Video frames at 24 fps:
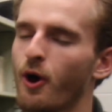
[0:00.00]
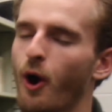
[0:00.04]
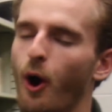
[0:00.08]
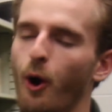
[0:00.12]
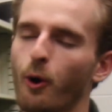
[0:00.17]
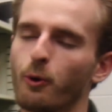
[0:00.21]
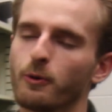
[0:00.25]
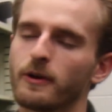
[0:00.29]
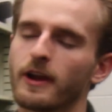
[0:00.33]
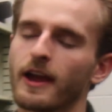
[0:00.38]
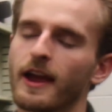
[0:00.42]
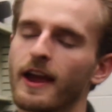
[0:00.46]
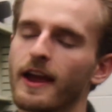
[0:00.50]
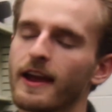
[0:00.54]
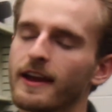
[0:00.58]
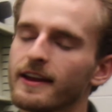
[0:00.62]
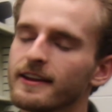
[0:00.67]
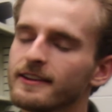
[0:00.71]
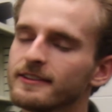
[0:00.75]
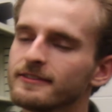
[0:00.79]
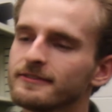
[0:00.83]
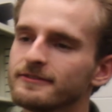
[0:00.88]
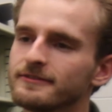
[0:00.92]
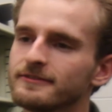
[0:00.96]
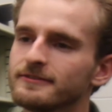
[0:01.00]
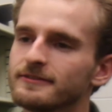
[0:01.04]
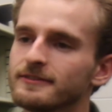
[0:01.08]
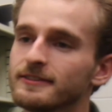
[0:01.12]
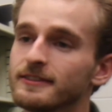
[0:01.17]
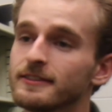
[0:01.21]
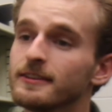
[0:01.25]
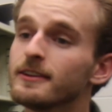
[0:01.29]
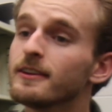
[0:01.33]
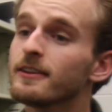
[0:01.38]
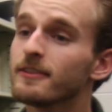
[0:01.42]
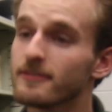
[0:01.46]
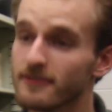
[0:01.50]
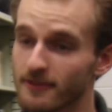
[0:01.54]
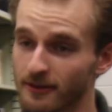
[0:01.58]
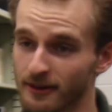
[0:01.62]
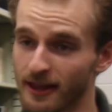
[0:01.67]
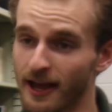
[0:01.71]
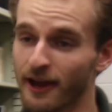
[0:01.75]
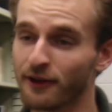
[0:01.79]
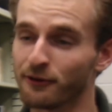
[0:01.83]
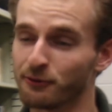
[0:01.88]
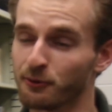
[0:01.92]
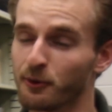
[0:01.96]
okay. It's the
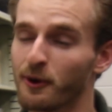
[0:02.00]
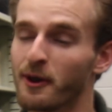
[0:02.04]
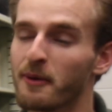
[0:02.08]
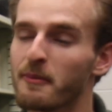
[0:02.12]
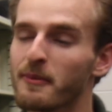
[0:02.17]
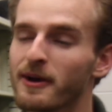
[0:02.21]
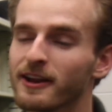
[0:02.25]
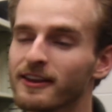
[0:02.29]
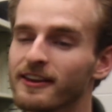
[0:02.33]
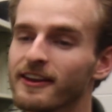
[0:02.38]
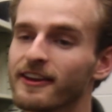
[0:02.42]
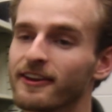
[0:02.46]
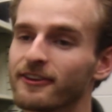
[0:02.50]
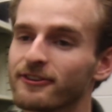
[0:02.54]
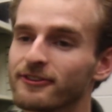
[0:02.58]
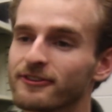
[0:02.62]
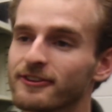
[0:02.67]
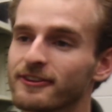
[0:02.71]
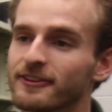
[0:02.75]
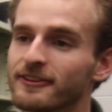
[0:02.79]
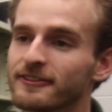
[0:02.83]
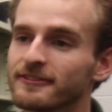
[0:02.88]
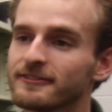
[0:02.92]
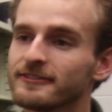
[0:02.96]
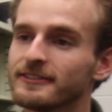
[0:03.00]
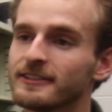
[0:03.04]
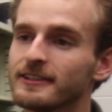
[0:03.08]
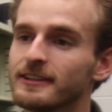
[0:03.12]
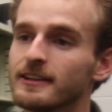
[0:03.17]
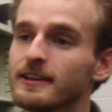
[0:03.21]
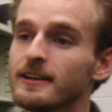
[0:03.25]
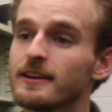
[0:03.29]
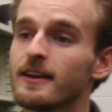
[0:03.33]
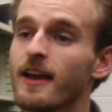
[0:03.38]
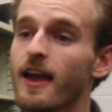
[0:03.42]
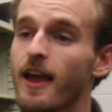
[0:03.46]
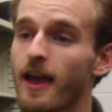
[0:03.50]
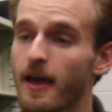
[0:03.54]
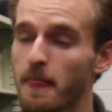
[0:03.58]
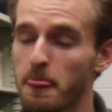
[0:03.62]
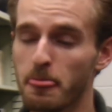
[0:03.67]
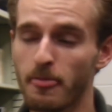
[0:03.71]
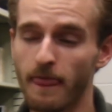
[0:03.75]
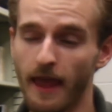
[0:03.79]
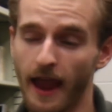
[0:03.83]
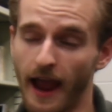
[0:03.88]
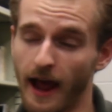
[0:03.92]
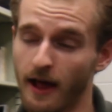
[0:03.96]
last one on my list.
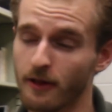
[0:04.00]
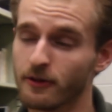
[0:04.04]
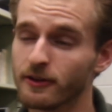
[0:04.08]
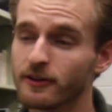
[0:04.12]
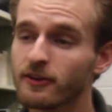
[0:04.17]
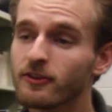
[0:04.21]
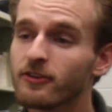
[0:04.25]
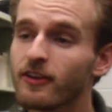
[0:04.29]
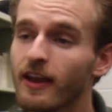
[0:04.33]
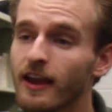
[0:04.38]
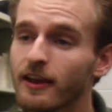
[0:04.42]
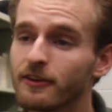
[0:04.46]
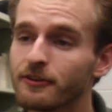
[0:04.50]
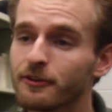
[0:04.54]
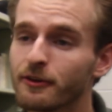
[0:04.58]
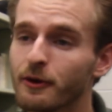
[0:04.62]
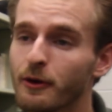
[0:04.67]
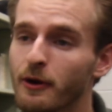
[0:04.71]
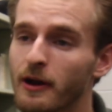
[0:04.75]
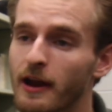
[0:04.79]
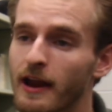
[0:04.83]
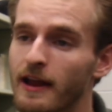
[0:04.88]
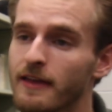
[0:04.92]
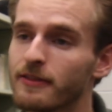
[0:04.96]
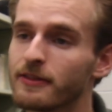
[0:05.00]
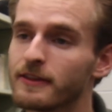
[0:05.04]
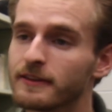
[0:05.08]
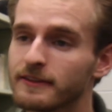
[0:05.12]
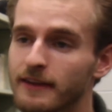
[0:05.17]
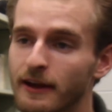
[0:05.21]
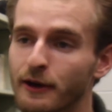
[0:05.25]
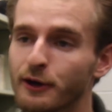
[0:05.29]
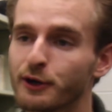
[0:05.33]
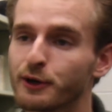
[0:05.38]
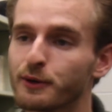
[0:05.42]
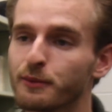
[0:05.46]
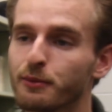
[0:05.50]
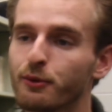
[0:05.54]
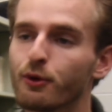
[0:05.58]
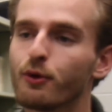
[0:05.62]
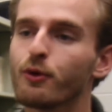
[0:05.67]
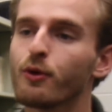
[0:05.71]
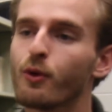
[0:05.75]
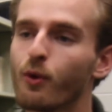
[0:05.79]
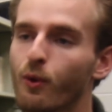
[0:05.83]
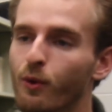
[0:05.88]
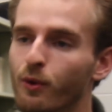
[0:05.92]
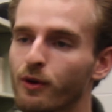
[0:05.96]
Alexander and the
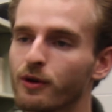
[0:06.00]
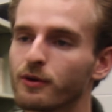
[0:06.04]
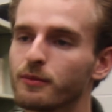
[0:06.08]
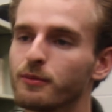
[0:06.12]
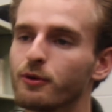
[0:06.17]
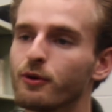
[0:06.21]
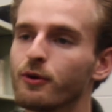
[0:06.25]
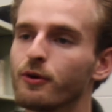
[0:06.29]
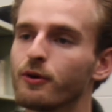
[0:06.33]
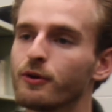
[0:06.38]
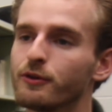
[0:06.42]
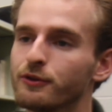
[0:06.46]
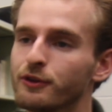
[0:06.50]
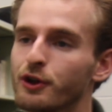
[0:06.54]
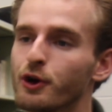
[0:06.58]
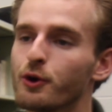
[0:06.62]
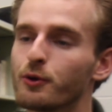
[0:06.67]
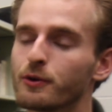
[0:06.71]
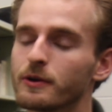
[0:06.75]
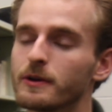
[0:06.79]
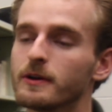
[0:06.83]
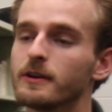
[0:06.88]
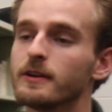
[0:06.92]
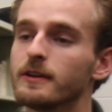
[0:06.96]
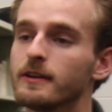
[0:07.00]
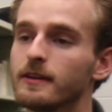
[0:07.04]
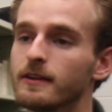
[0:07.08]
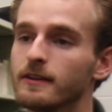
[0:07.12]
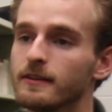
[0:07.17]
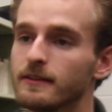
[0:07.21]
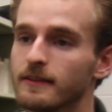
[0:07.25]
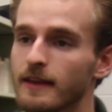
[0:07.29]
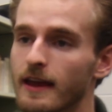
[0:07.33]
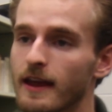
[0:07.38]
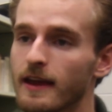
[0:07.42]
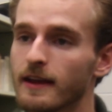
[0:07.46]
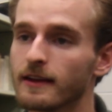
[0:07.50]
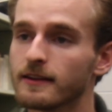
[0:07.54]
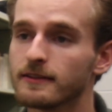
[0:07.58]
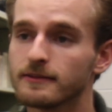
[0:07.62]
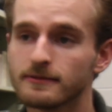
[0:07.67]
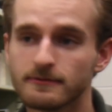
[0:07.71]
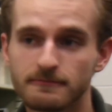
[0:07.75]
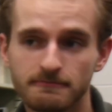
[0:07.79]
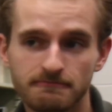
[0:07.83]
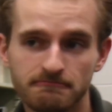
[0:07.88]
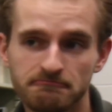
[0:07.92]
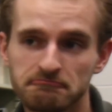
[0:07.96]
terrible, horrible, no good day.
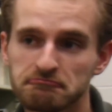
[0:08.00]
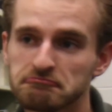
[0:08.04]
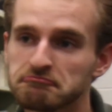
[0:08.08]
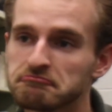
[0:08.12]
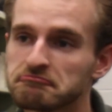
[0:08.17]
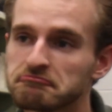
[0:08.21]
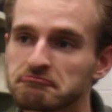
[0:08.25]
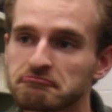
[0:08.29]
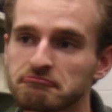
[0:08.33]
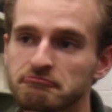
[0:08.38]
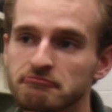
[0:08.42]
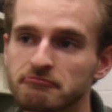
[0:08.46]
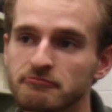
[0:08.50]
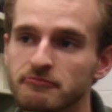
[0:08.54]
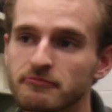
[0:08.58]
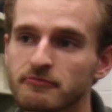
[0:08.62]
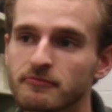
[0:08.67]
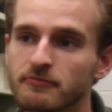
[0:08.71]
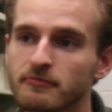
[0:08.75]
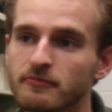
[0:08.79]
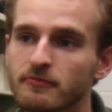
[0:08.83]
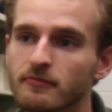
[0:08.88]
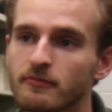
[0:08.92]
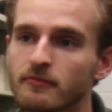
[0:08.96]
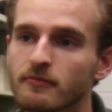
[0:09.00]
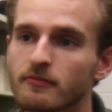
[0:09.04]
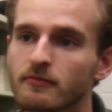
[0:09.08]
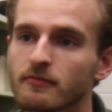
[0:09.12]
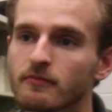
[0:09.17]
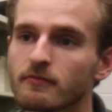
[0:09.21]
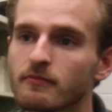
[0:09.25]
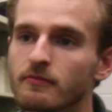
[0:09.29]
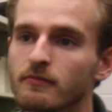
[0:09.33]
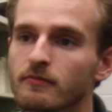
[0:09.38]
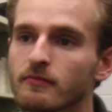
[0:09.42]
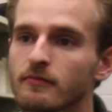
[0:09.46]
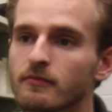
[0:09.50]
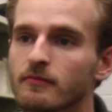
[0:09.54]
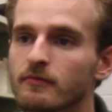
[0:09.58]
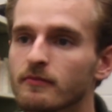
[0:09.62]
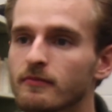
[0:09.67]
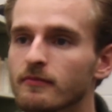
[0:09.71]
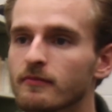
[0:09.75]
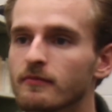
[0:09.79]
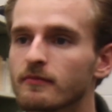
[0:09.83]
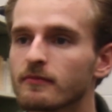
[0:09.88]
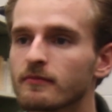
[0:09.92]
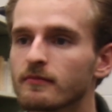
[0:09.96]
It's actually a very
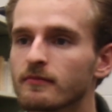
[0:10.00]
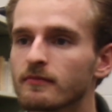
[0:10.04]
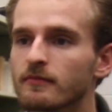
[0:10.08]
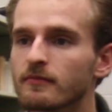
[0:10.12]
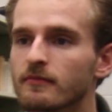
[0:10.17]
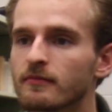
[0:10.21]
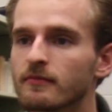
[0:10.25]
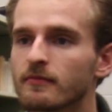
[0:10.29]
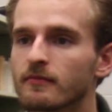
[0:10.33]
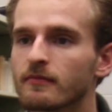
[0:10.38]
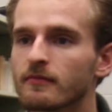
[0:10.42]
bad day